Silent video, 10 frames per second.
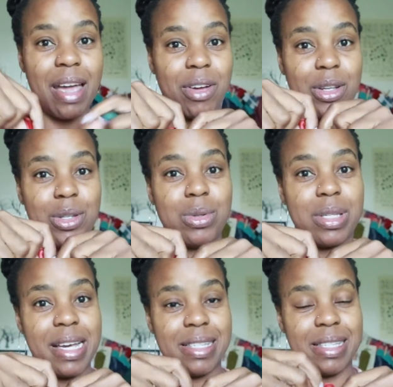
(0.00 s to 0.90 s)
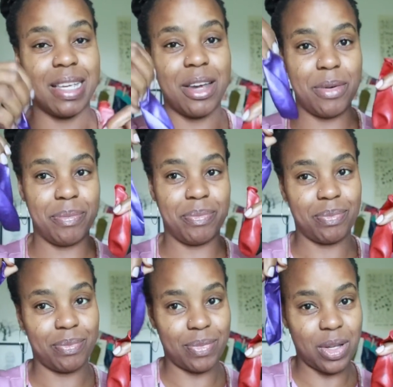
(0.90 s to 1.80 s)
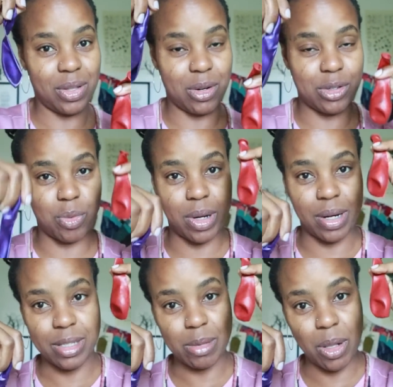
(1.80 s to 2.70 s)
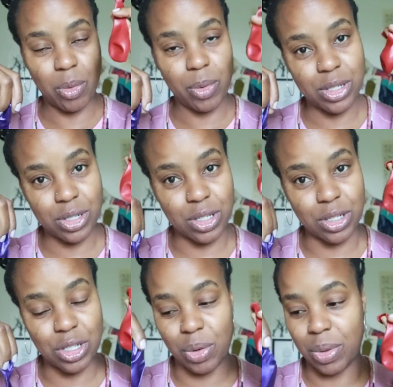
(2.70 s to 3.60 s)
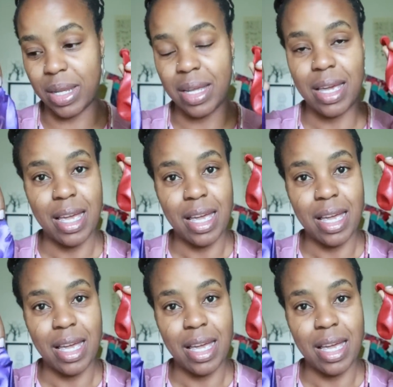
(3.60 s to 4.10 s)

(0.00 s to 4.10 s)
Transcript: I've got two sizes here, a larger one and a smaller one, just to show that